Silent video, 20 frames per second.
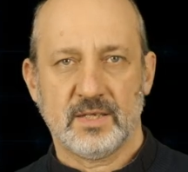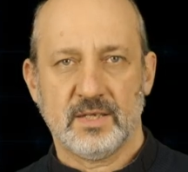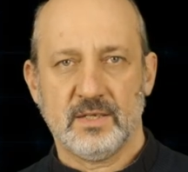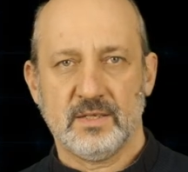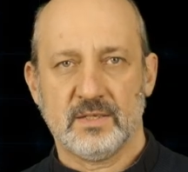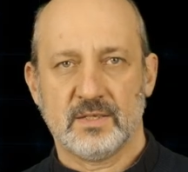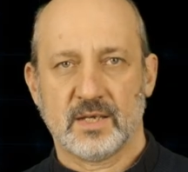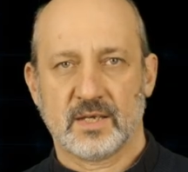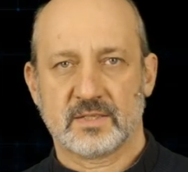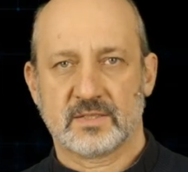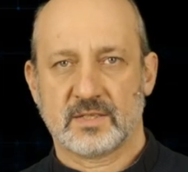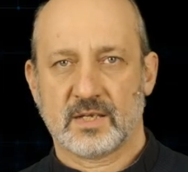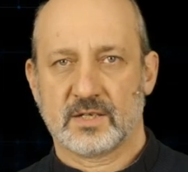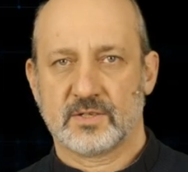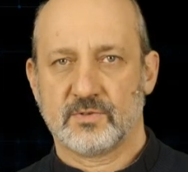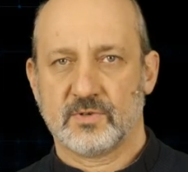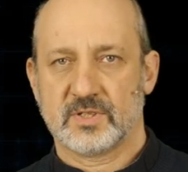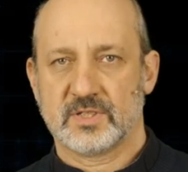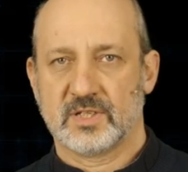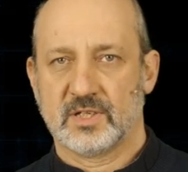indexed
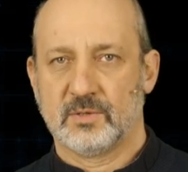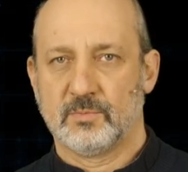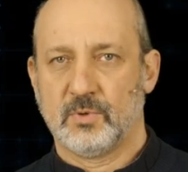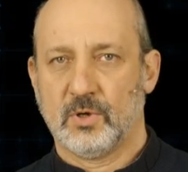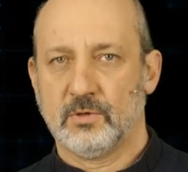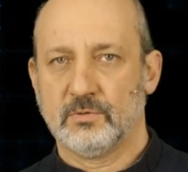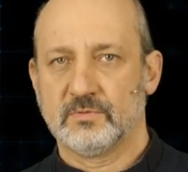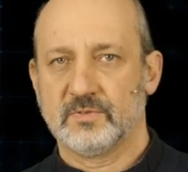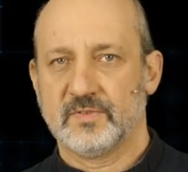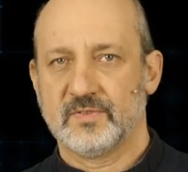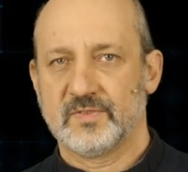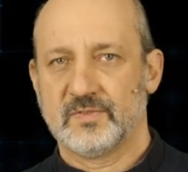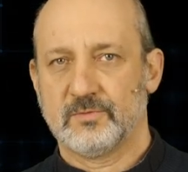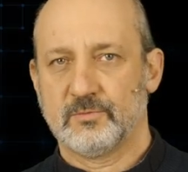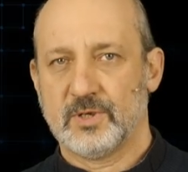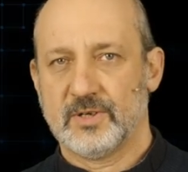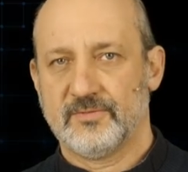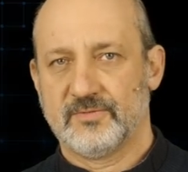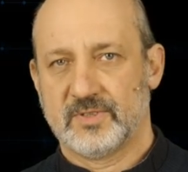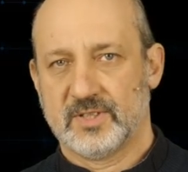addressing mode
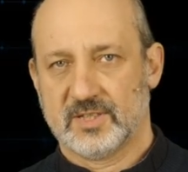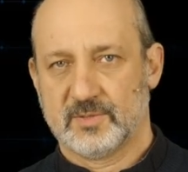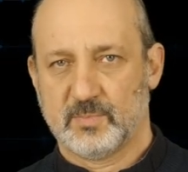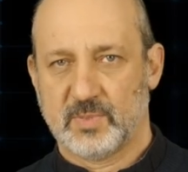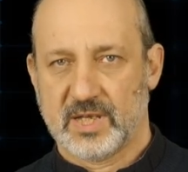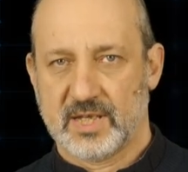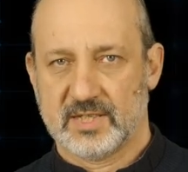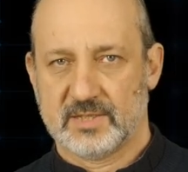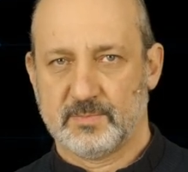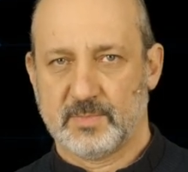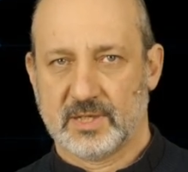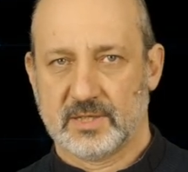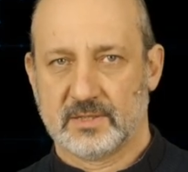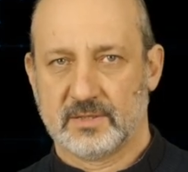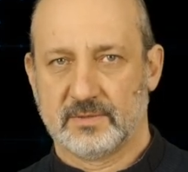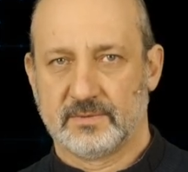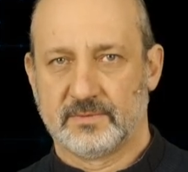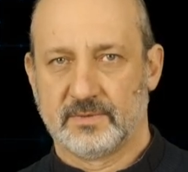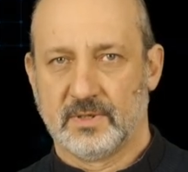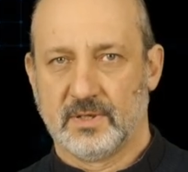with displacement.